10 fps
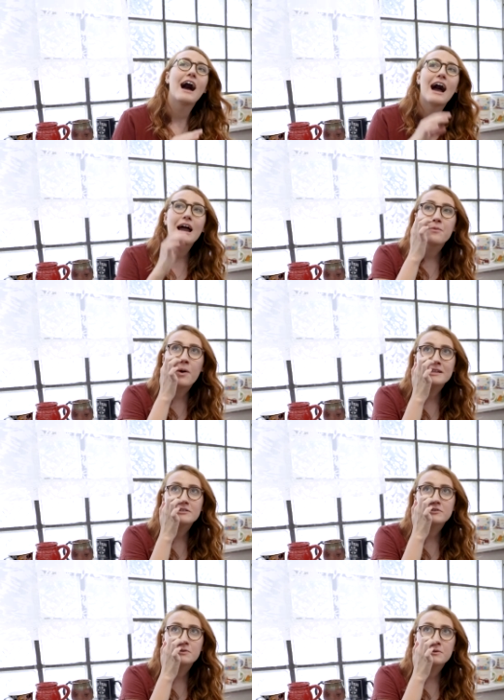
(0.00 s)
I want
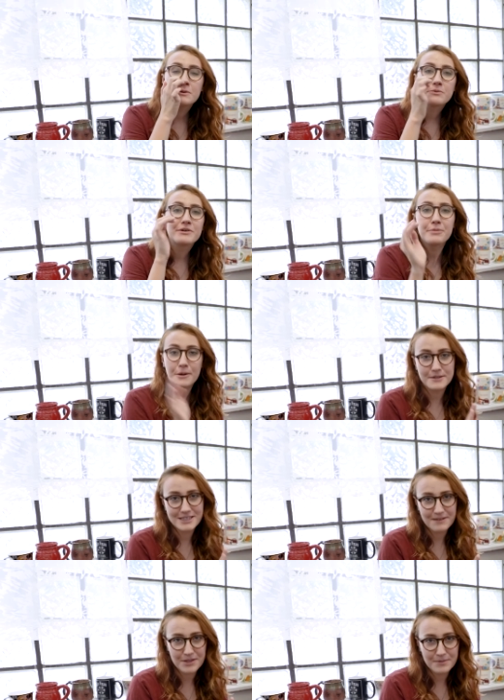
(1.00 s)
to repurpose
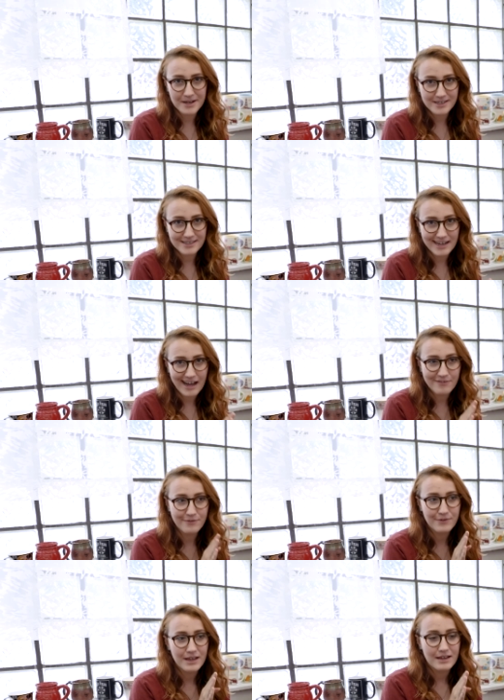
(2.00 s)
some of the mugs that
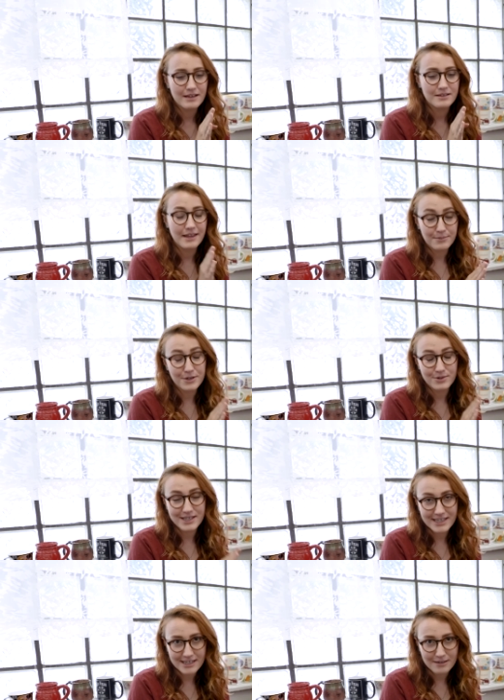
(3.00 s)
I'm going to
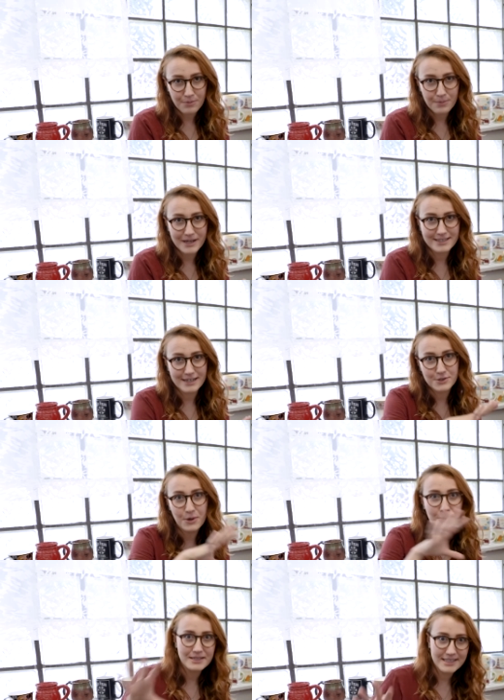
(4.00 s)
keep because I
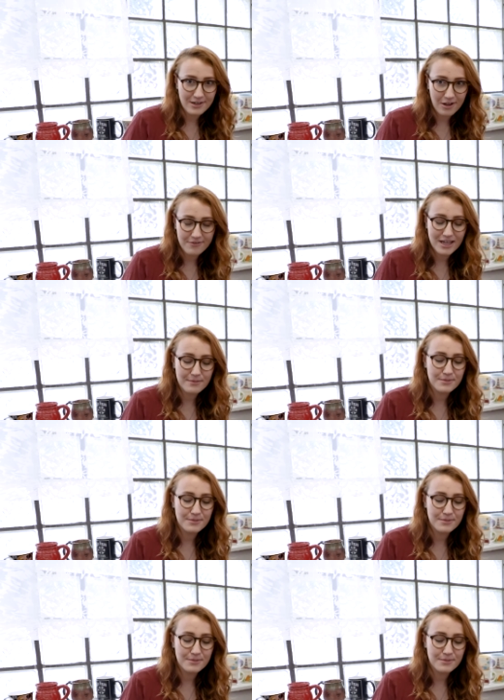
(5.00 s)
don't need all of them,